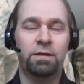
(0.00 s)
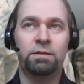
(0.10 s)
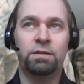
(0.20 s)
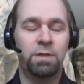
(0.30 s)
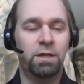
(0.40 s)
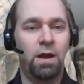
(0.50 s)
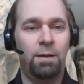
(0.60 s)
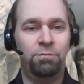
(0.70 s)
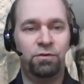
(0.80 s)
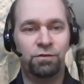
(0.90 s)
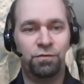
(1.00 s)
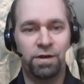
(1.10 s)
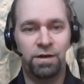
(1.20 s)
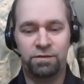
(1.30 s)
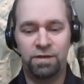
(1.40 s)
limited options for
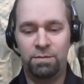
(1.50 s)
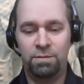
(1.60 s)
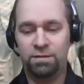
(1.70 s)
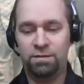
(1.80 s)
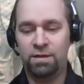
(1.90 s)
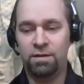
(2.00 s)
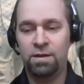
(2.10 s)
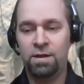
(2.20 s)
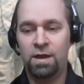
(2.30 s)
entertainment, then